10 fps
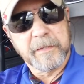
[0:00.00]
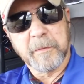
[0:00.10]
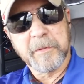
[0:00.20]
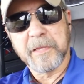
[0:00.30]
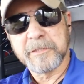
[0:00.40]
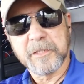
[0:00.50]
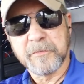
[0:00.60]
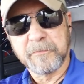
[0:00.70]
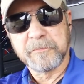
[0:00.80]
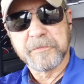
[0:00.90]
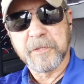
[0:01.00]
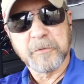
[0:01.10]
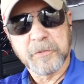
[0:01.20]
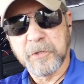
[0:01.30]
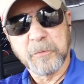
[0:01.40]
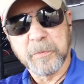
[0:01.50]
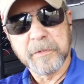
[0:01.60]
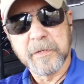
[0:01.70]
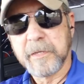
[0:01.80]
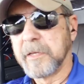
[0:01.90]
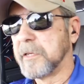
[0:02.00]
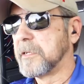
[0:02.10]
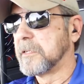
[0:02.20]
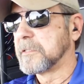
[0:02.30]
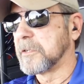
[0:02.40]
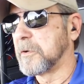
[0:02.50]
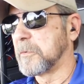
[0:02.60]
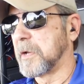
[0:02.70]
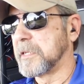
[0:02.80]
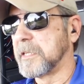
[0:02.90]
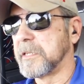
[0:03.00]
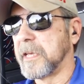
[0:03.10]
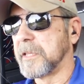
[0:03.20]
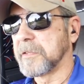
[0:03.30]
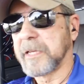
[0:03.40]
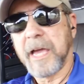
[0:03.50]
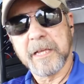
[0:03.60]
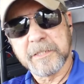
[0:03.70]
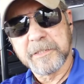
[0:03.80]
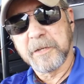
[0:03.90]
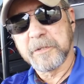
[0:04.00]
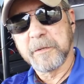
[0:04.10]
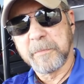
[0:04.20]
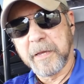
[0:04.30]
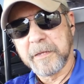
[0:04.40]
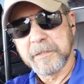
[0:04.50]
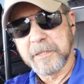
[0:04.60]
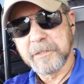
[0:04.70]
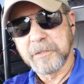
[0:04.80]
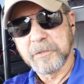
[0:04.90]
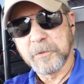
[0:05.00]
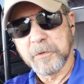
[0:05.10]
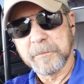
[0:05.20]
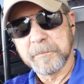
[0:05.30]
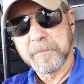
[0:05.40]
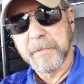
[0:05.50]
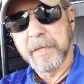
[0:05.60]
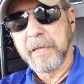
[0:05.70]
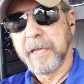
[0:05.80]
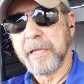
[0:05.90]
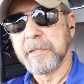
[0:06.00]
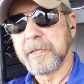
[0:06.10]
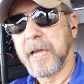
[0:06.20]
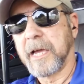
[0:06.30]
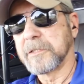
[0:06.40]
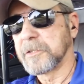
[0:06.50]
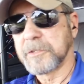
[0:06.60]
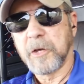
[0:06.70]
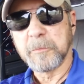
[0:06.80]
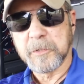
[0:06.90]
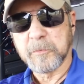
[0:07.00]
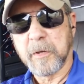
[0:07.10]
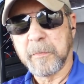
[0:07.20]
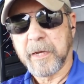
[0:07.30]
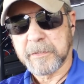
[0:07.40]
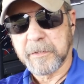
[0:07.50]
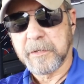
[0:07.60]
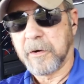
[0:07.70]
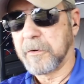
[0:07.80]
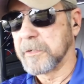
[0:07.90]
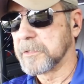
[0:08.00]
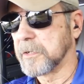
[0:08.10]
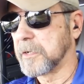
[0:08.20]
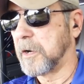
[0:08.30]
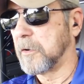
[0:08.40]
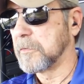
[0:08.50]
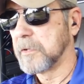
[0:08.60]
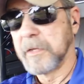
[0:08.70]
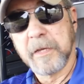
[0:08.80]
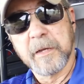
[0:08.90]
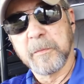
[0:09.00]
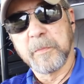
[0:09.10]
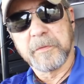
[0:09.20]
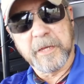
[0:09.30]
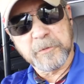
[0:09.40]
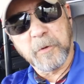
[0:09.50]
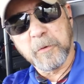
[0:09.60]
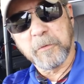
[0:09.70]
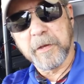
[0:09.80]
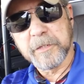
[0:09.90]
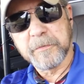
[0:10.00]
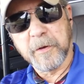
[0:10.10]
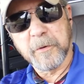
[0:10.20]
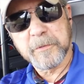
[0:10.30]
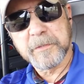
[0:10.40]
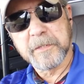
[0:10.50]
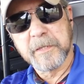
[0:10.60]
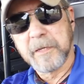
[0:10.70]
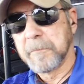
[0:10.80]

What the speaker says: I mean, that's just so stupid. So anyway, he did that. The guy still didn't pay any attention to him, and the guy just stomped his way back to the car and took off. But that's road rage, folks.